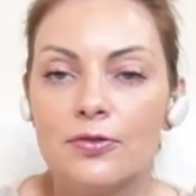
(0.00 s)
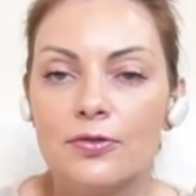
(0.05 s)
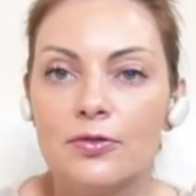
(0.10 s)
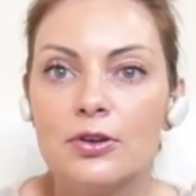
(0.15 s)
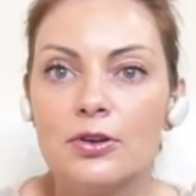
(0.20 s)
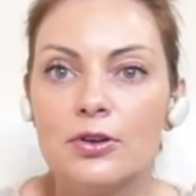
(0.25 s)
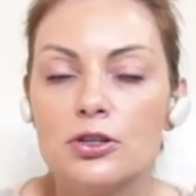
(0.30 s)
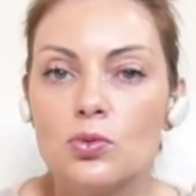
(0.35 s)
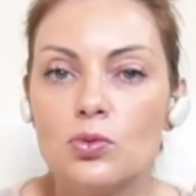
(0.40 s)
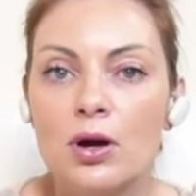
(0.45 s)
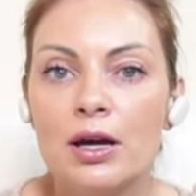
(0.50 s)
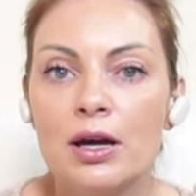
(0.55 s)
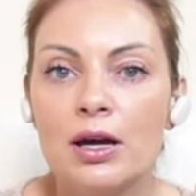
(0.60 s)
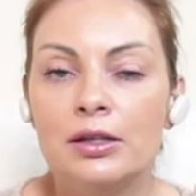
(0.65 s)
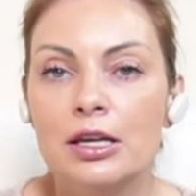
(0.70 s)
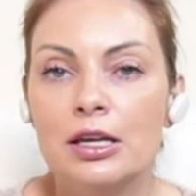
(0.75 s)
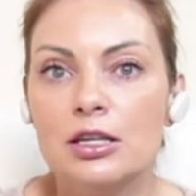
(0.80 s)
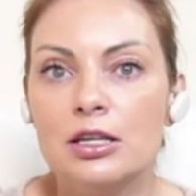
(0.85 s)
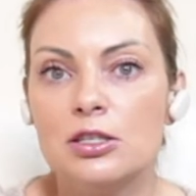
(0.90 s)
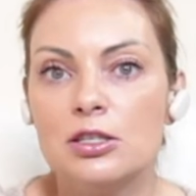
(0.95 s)
The first
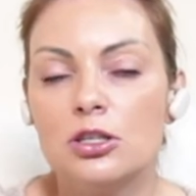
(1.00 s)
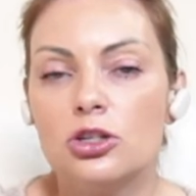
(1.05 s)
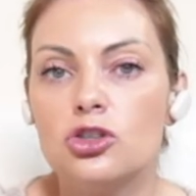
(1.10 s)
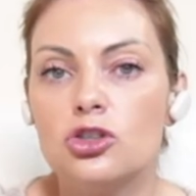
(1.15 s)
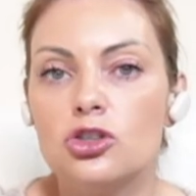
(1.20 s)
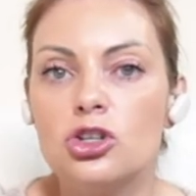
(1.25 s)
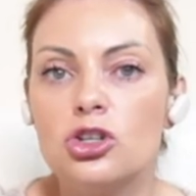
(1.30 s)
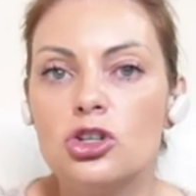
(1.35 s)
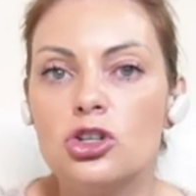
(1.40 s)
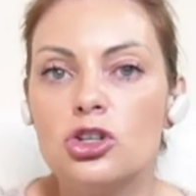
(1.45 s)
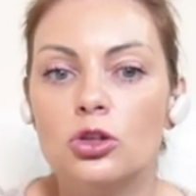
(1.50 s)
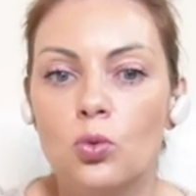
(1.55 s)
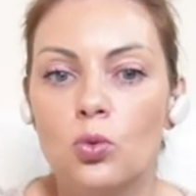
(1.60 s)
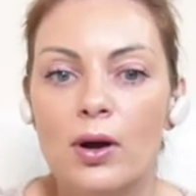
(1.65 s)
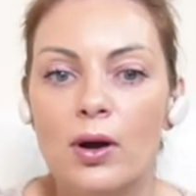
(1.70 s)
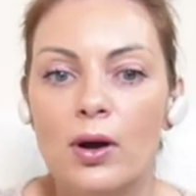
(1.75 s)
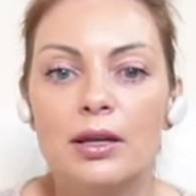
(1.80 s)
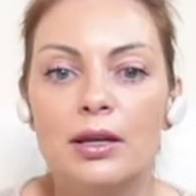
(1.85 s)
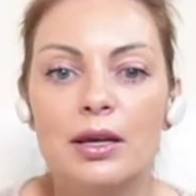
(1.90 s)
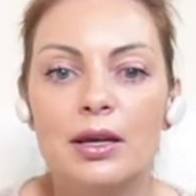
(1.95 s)
one is the
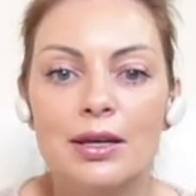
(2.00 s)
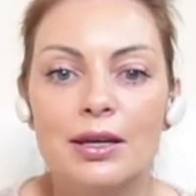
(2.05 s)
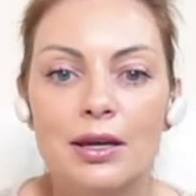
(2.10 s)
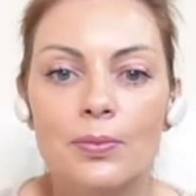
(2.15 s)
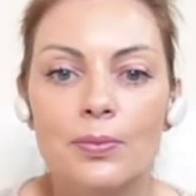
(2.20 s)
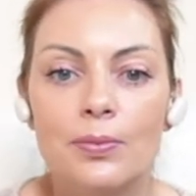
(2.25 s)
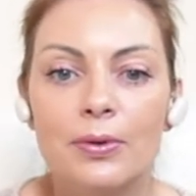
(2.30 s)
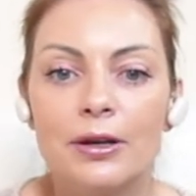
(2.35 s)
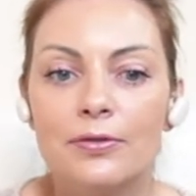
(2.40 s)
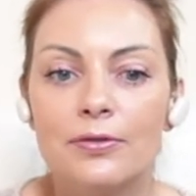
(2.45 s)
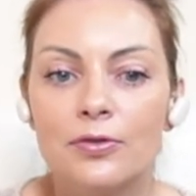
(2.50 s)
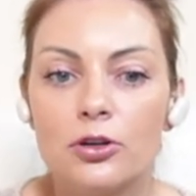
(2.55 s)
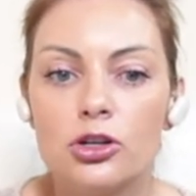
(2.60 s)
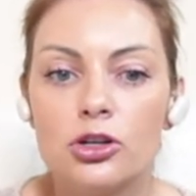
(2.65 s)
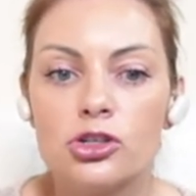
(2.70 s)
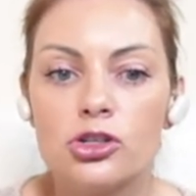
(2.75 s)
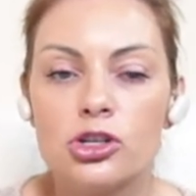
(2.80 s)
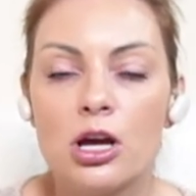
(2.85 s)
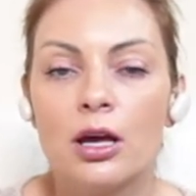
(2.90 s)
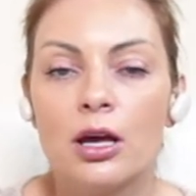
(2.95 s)
320 hybrid
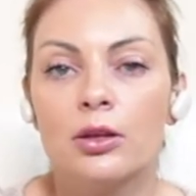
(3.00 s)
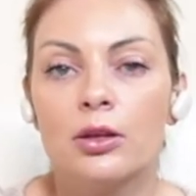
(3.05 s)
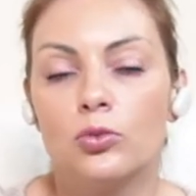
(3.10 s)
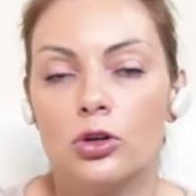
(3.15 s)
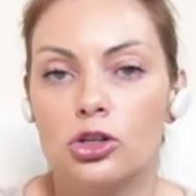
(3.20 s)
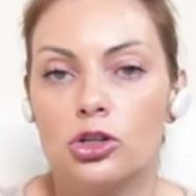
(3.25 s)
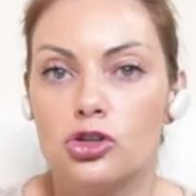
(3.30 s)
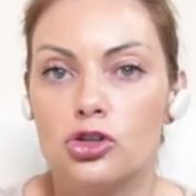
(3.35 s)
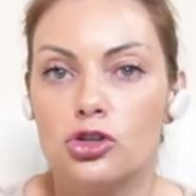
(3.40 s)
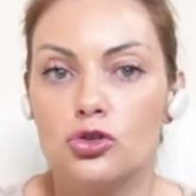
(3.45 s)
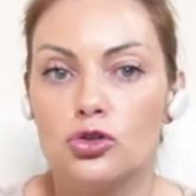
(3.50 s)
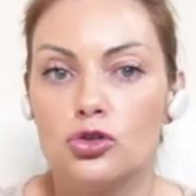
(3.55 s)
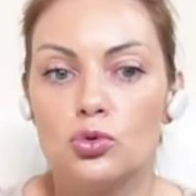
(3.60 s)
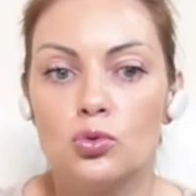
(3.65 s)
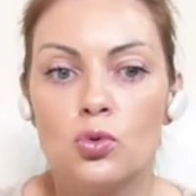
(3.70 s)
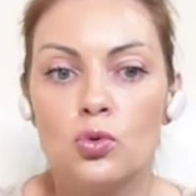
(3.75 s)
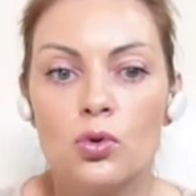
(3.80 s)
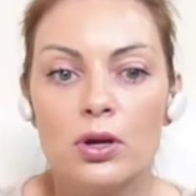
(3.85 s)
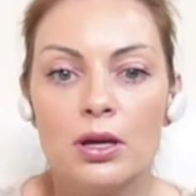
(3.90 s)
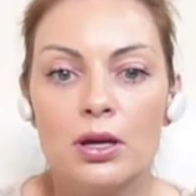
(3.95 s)
version, which is
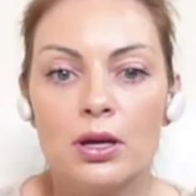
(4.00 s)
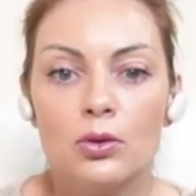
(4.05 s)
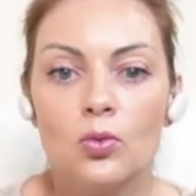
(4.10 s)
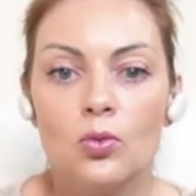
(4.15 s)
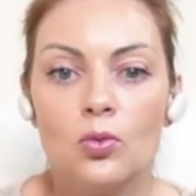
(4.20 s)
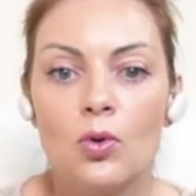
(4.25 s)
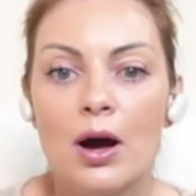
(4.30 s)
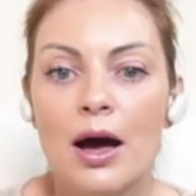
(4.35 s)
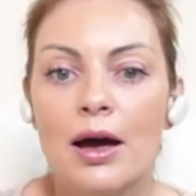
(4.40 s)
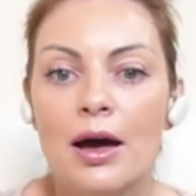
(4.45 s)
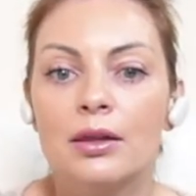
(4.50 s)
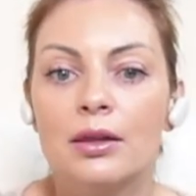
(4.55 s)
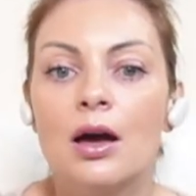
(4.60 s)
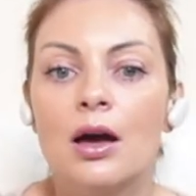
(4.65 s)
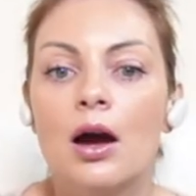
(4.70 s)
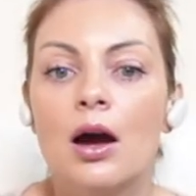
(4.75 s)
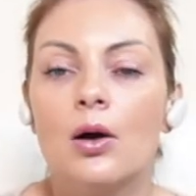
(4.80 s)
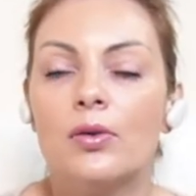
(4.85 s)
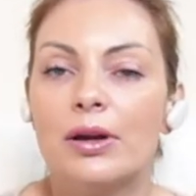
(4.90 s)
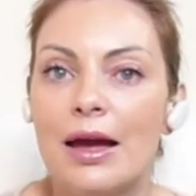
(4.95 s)
two in one.